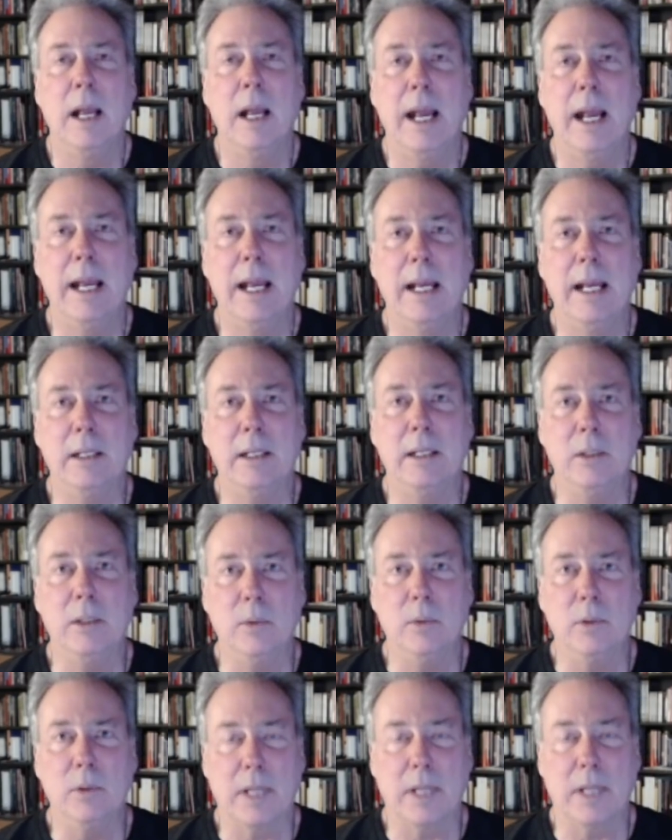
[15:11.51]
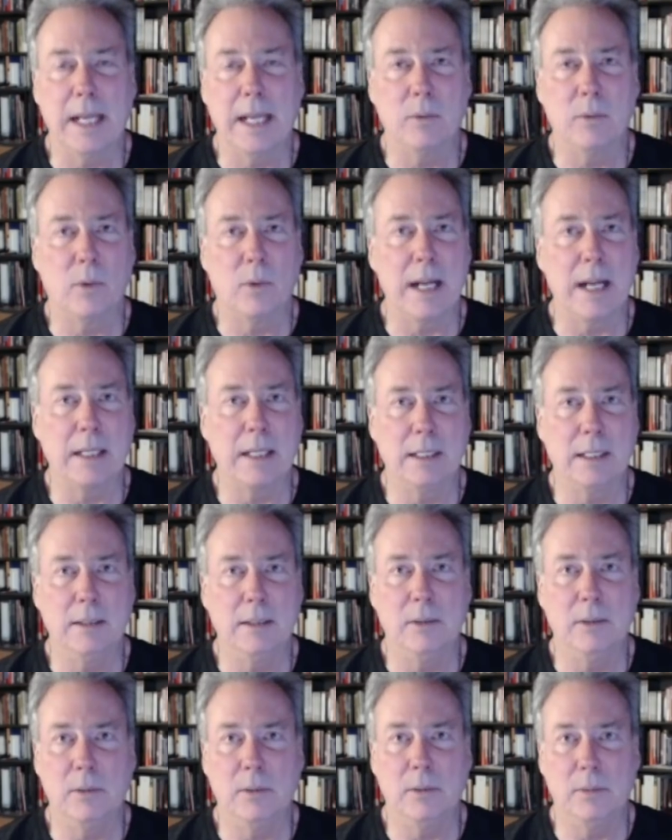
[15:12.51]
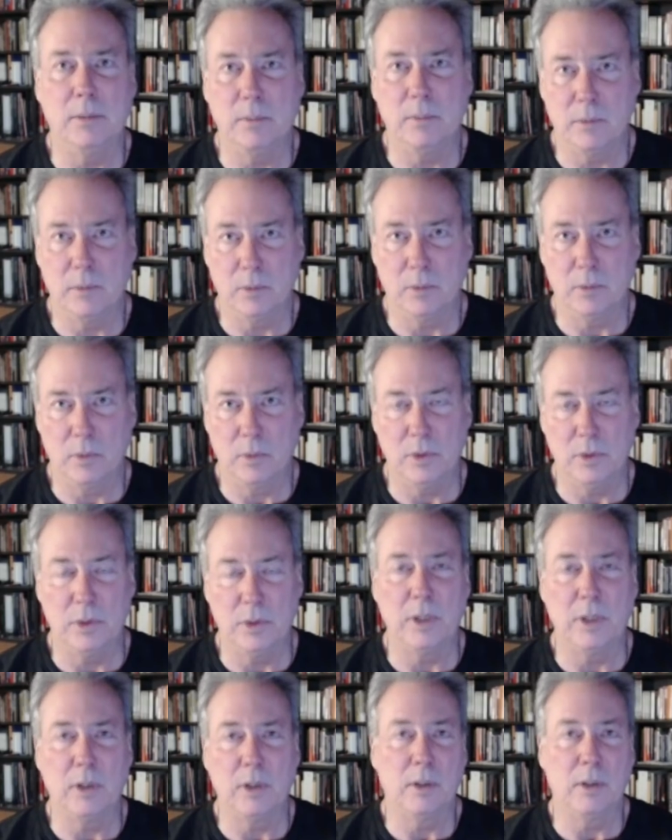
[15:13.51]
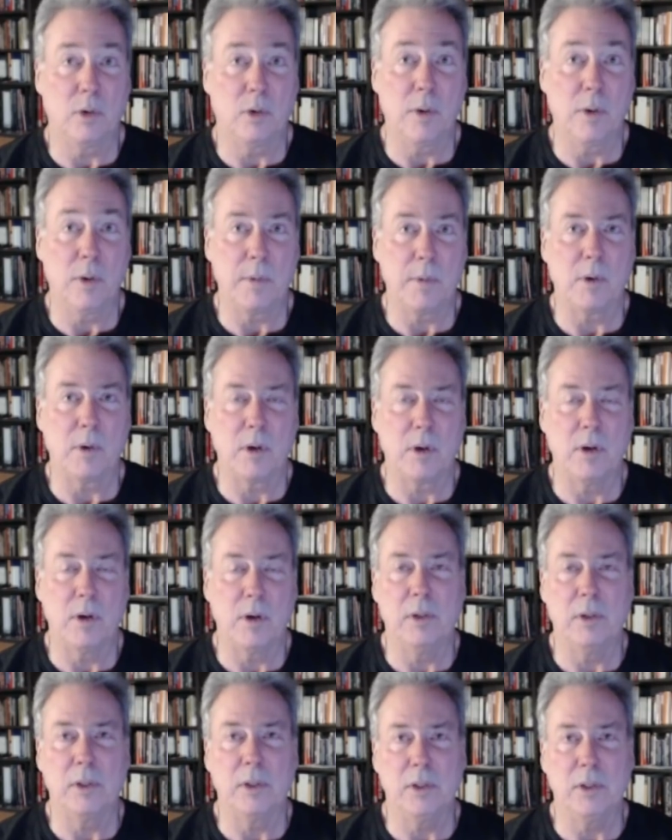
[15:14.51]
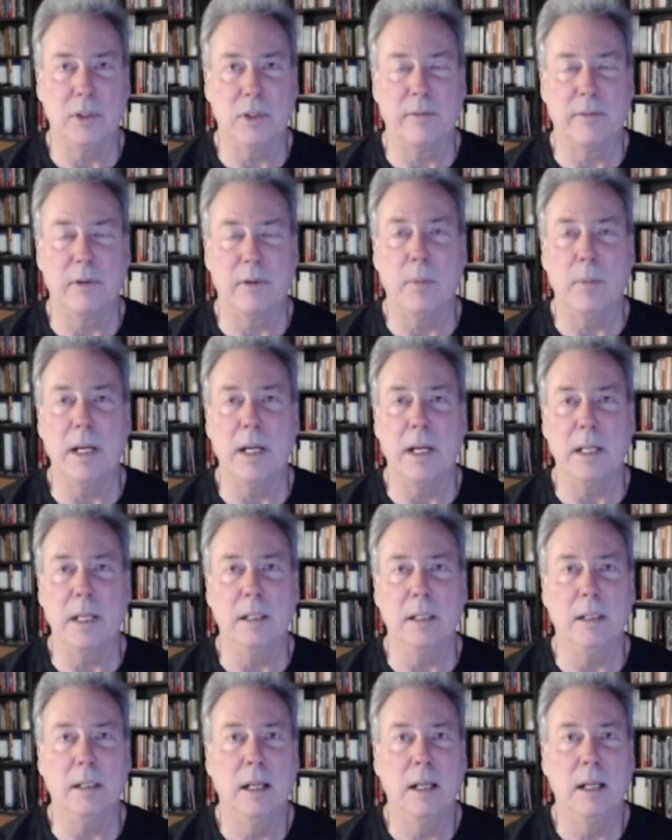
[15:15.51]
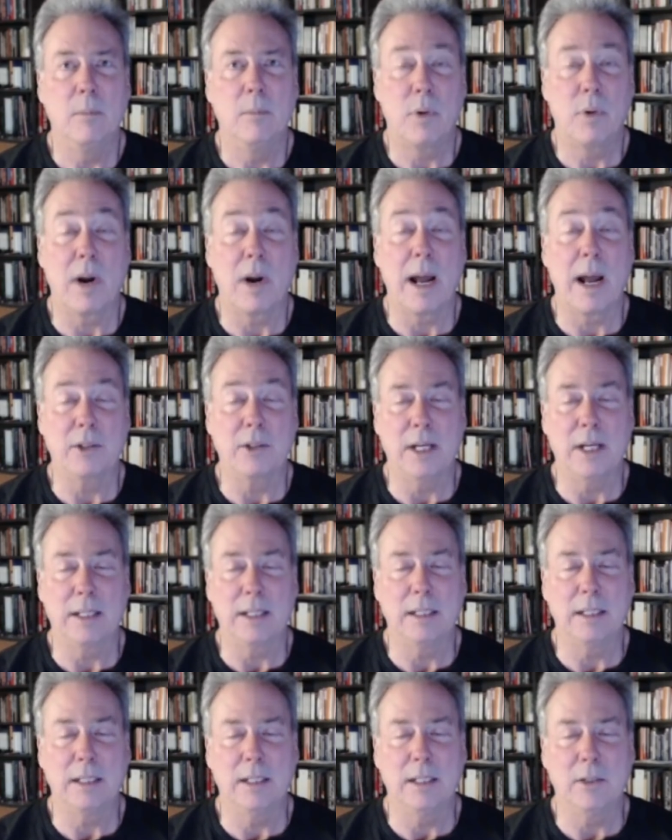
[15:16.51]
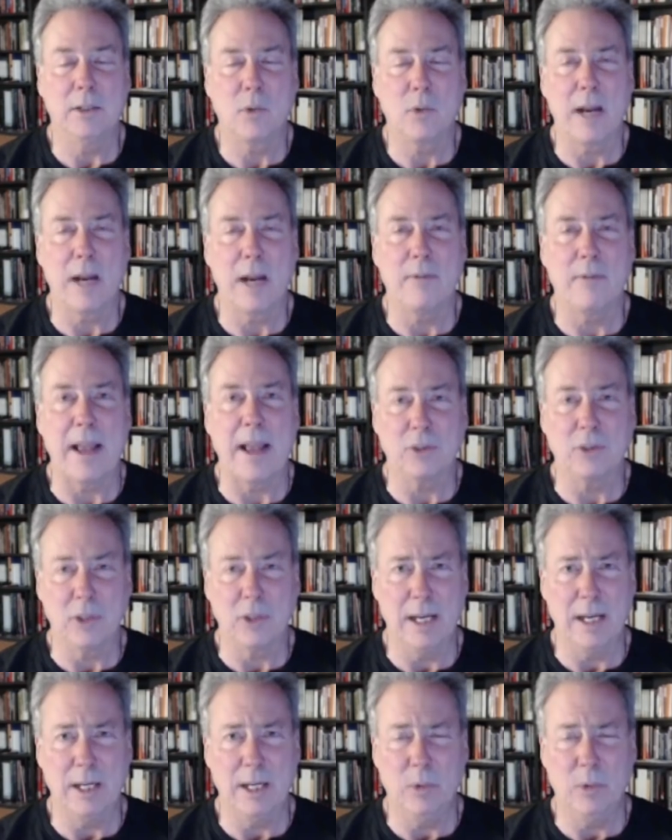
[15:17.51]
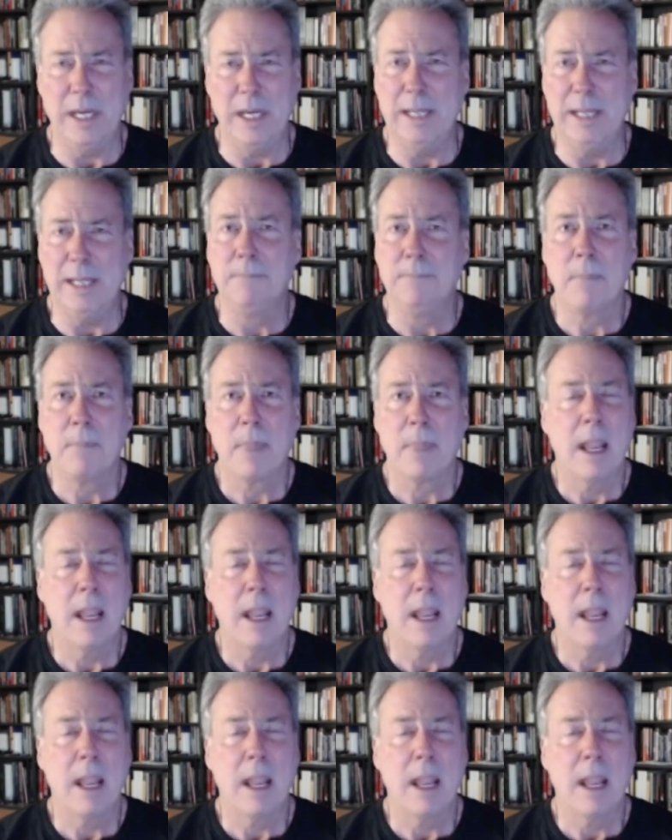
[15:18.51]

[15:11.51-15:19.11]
And you will get right to using the cryptocurrency silver money project. And it's quite a fascinating read.